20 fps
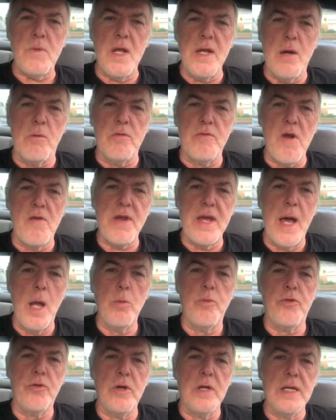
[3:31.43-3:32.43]
Now, a very
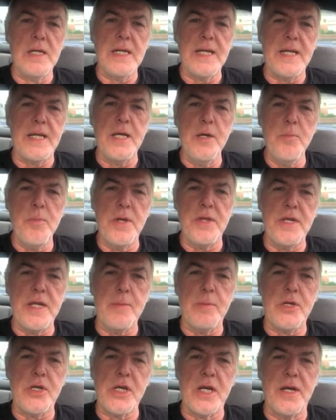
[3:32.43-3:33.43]
helpful lady by the
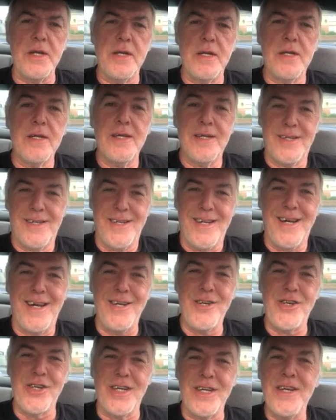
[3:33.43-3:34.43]
name of Jan.
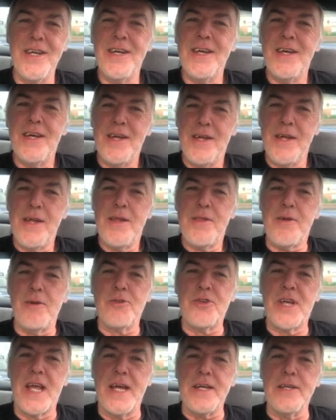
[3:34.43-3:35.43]
Hi, Jan.
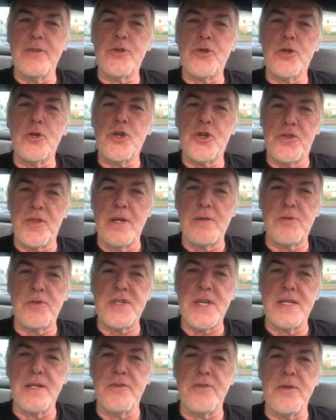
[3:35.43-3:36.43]
Thanks for getting in touch. Thanks for
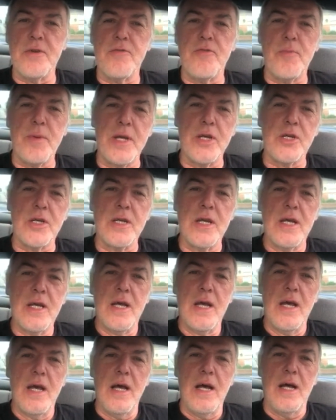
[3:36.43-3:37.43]
sending us the information.
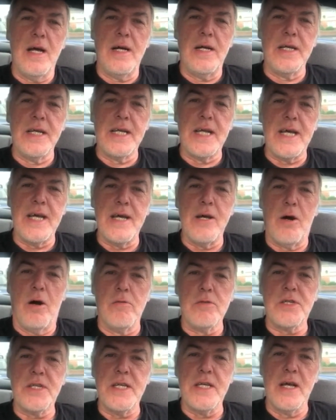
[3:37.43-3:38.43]
And uh,
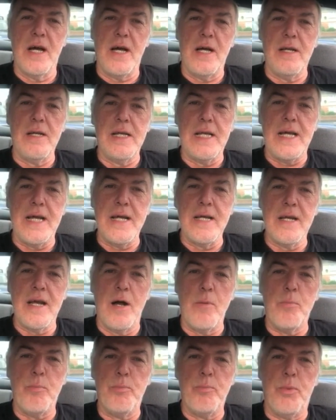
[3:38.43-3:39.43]
obviously, I'll, uh,
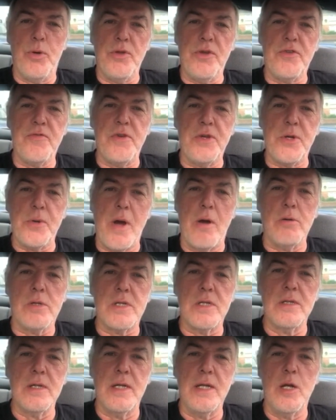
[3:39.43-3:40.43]
I'll put this video
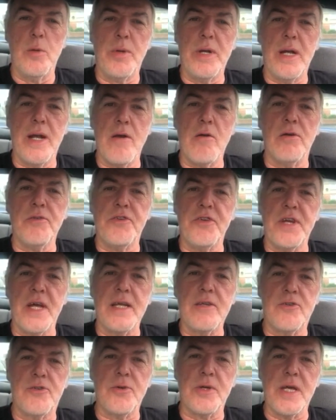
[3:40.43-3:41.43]
out a little bit later on
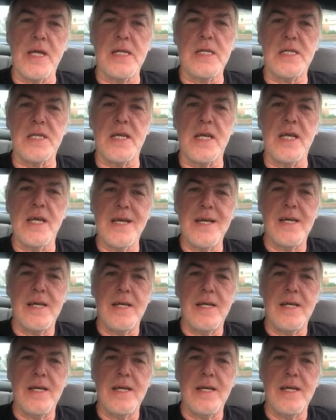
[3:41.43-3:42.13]
tonight so you can see,